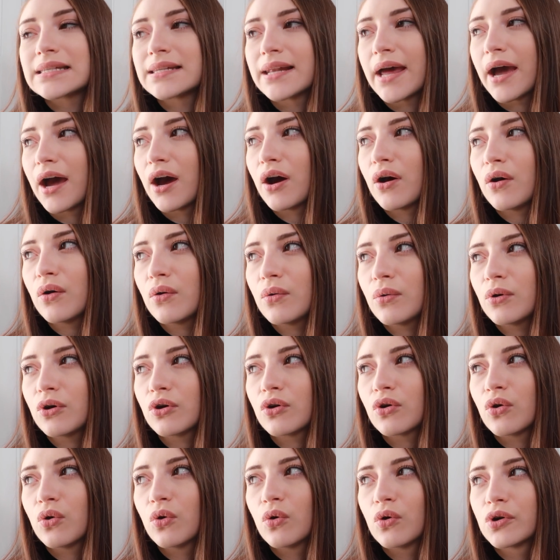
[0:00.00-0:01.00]
Now
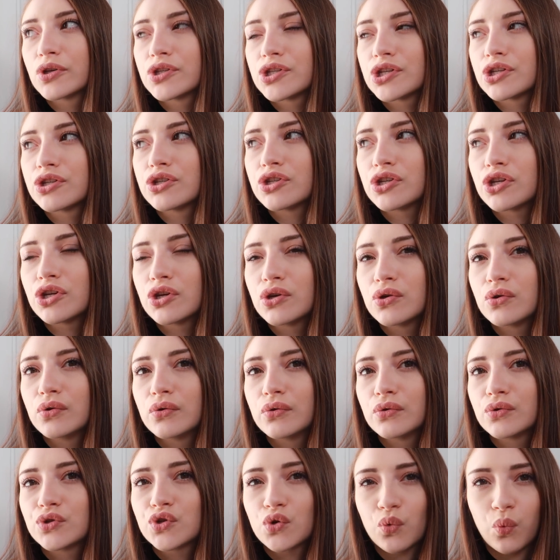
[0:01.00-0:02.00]

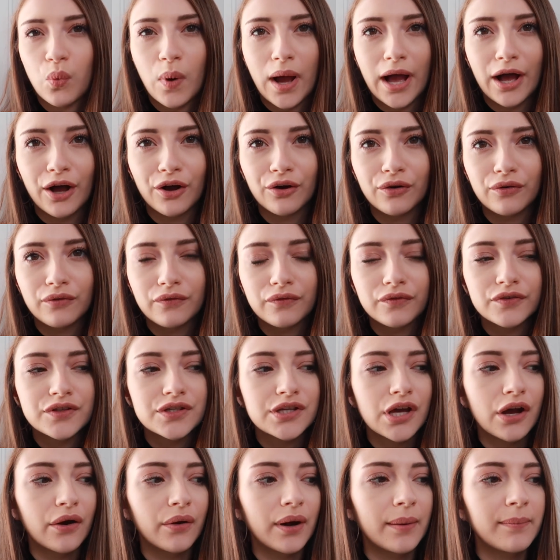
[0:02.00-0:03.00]
11:45,
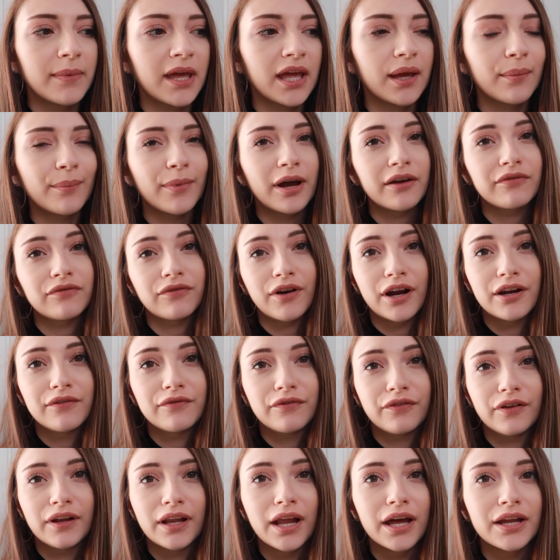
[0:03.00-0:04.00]
so I'm meeting my friend
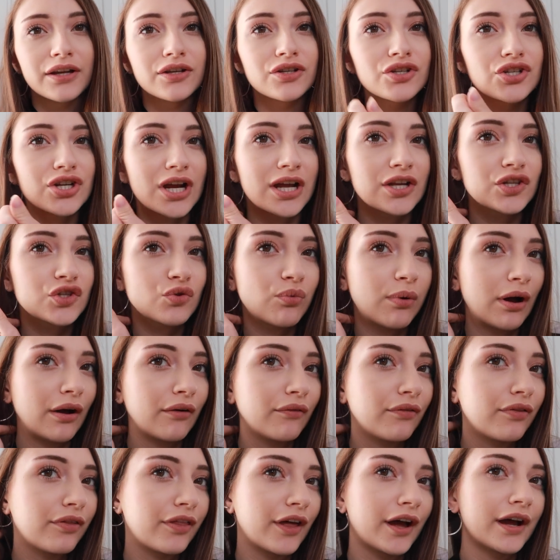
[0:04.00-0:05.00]
for lunch at
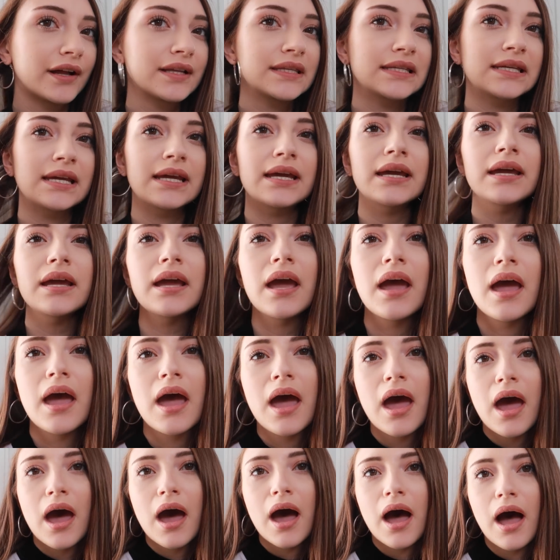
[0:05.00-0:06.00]
12:30,
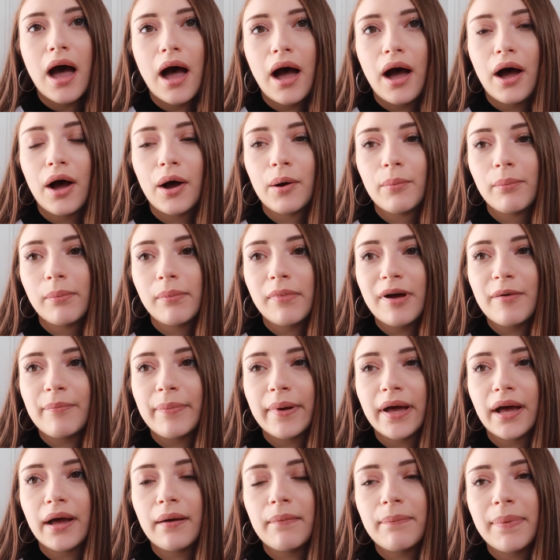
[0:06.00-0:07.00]

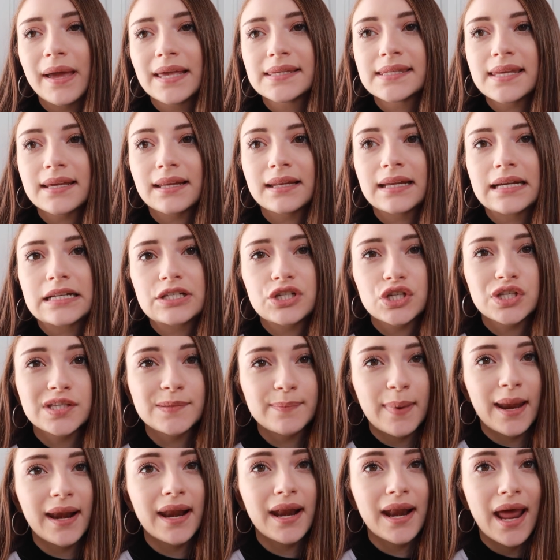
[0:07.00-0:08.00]
but basically I just
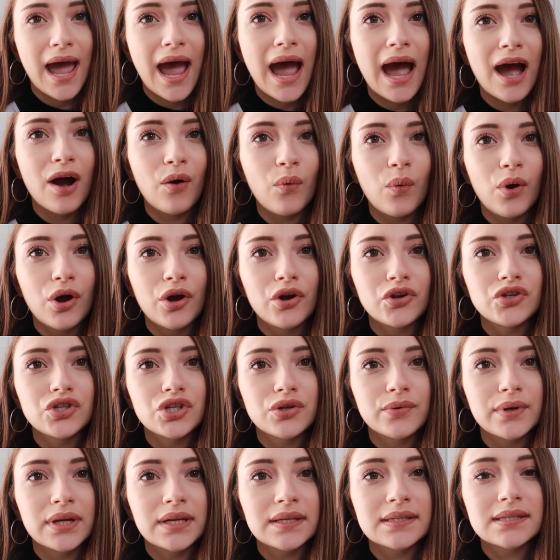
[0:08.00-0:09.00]
spent an hour
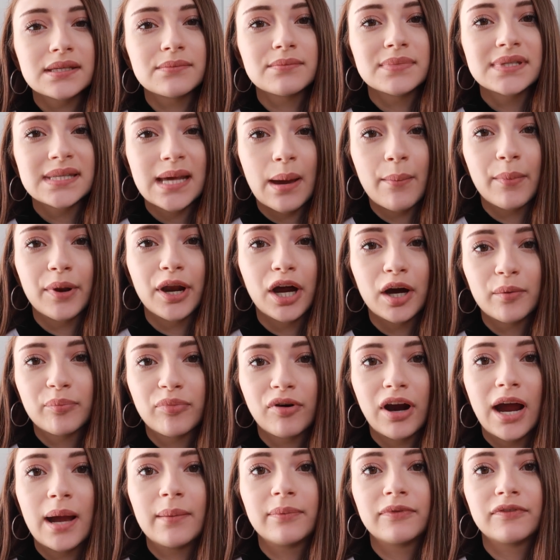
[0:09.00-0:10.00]
doing some seminar
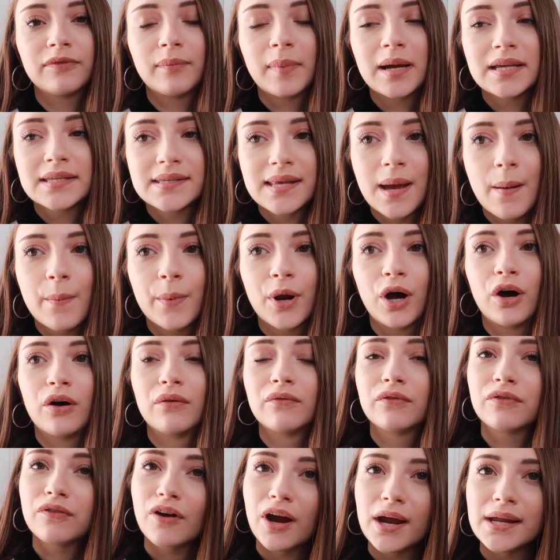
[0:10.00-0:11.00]
prep for my seminar
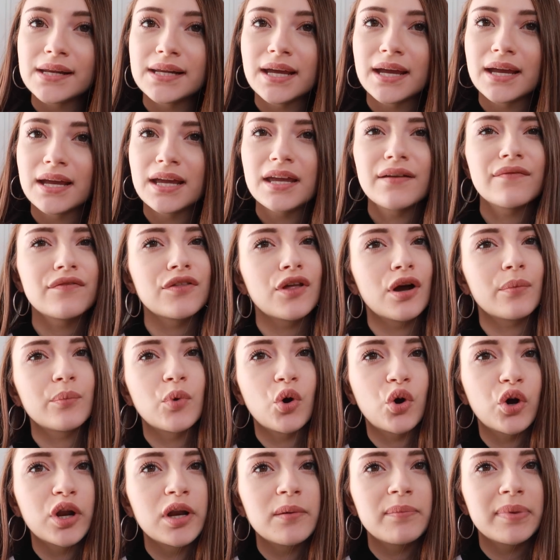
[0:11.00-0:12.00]
on Friday. Even though I'm
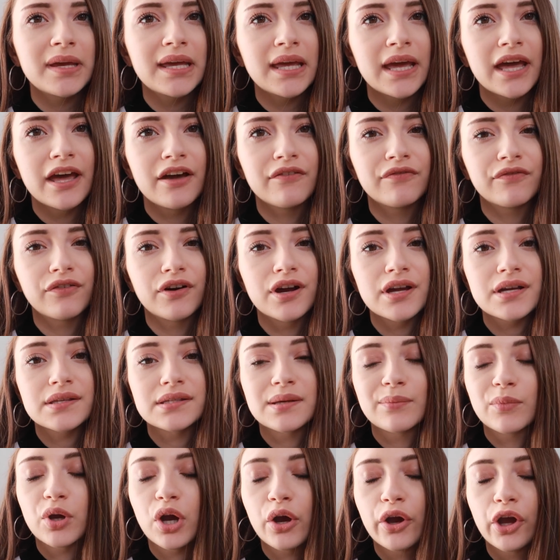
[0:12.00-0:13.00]
not going to be here for it
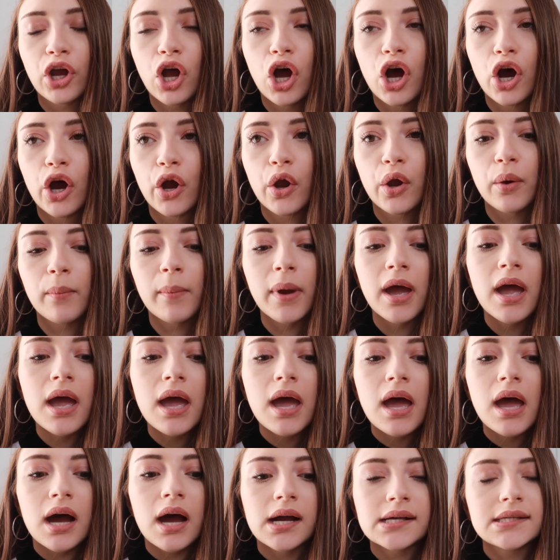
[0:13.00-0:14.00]
because I'm going home,
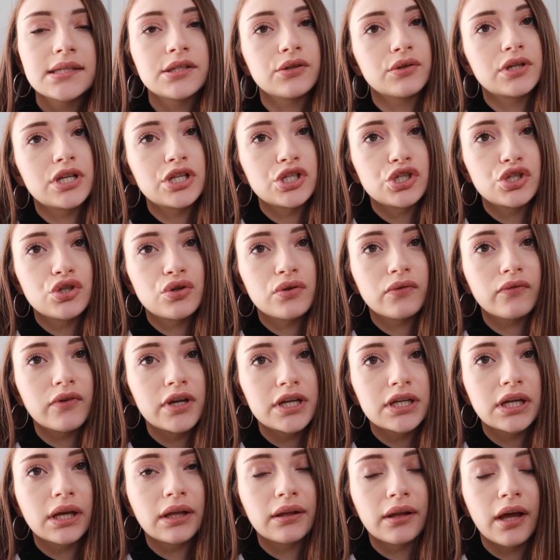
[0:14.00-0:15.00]
I still need to do the
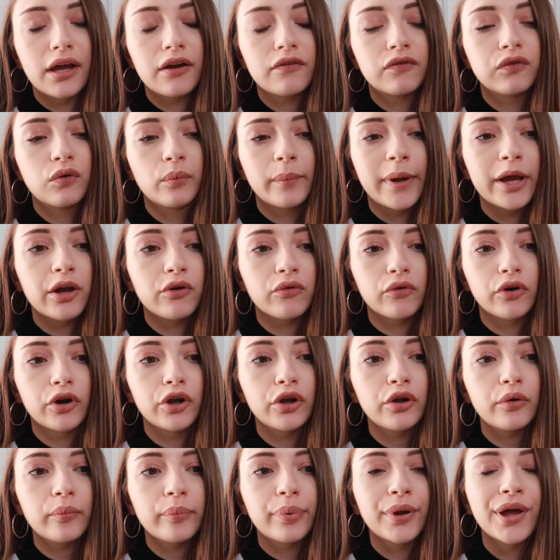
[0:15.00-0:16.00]
reading like for my
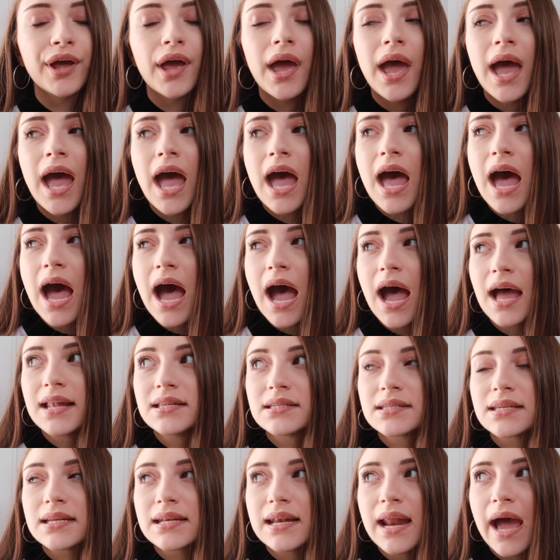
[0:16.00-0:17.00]
group,
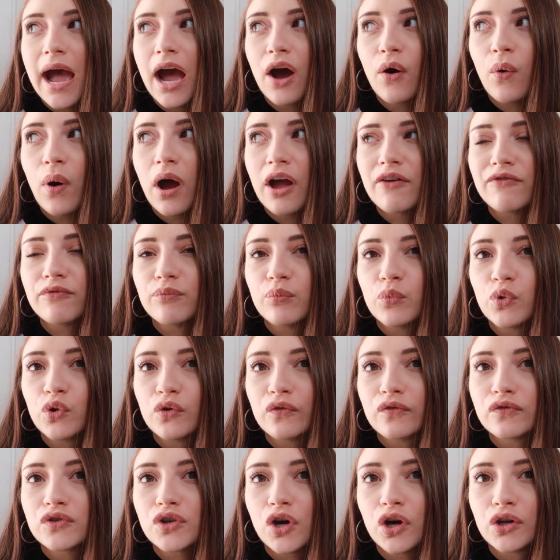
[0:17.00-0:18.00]
and now I've
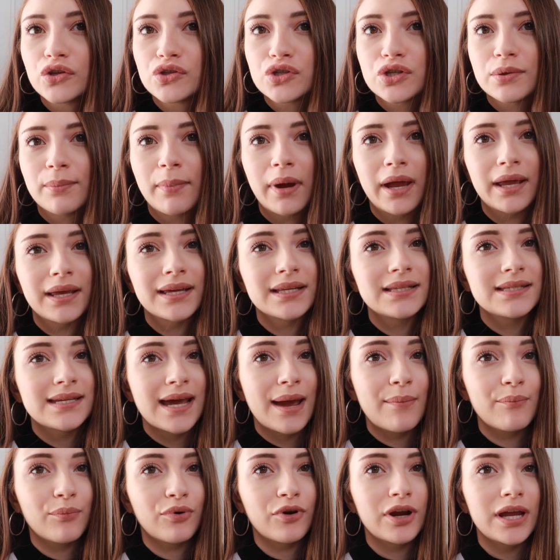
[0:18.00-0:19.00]
moved on to my
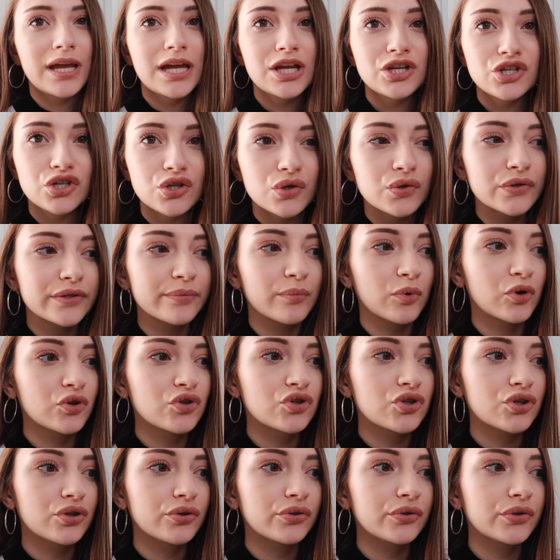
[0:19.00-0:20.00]
contemporary issues
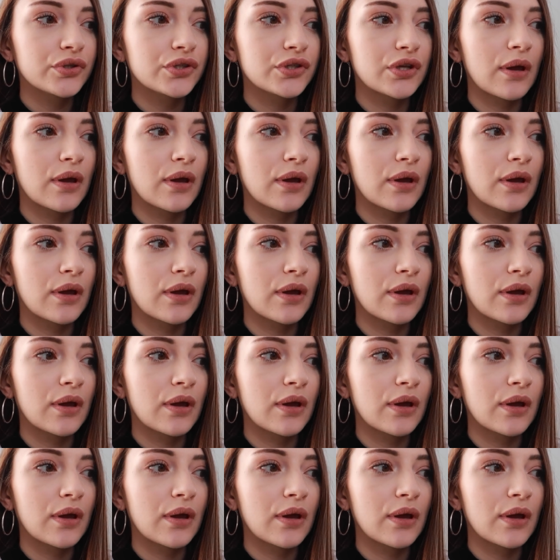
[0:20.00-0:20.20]
module.